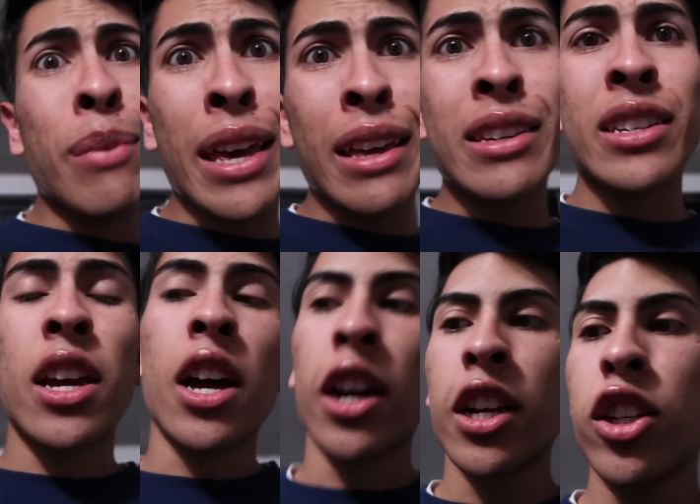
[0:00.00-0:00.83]
bitch.
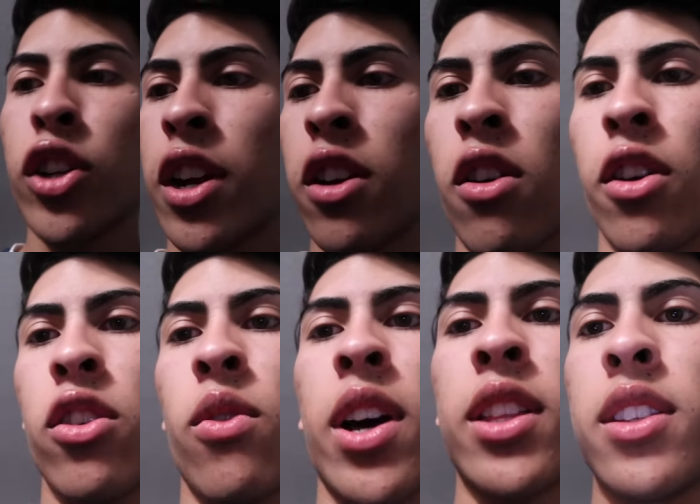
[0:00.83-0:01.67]
I'm gonna try to call
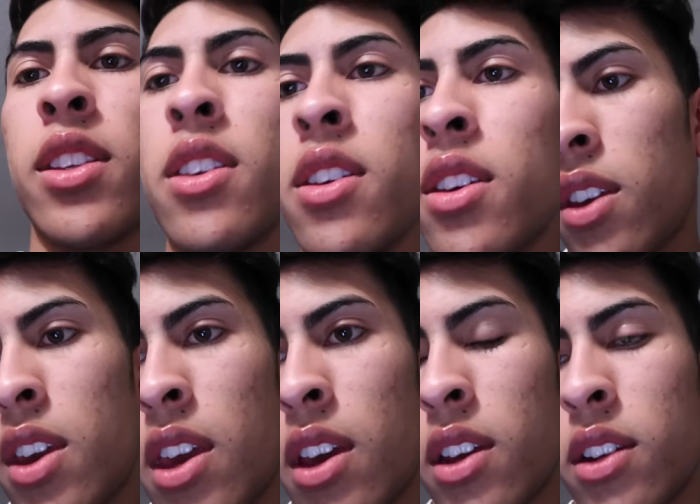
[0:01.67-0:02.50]
Yoatzi
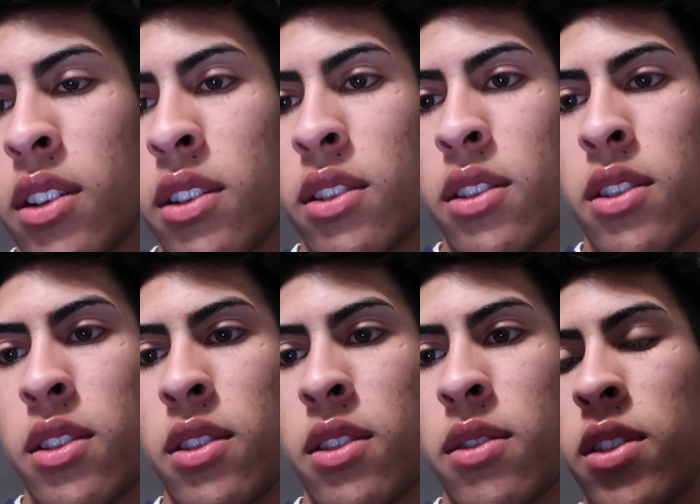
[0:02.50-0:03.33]
and
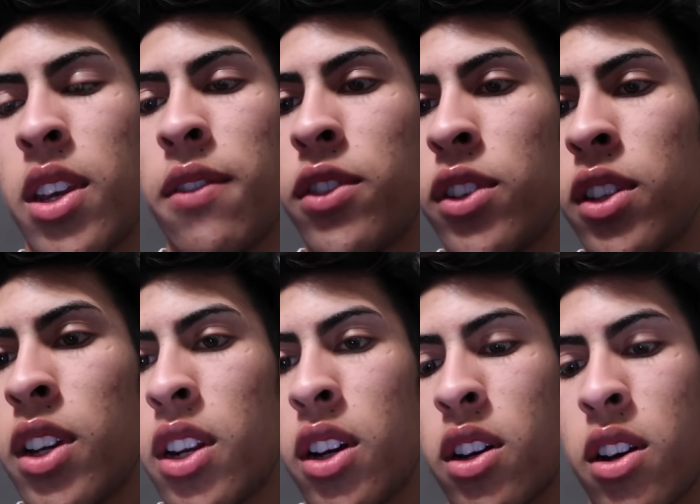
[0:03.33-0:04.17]
see if she's
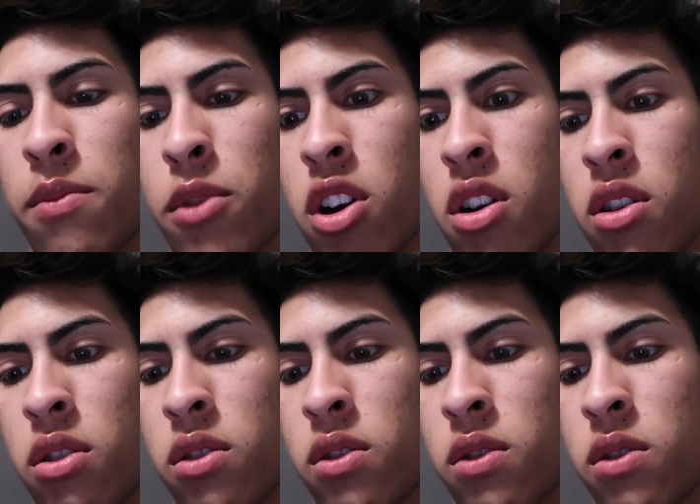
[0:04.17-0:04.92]
gonna come or not.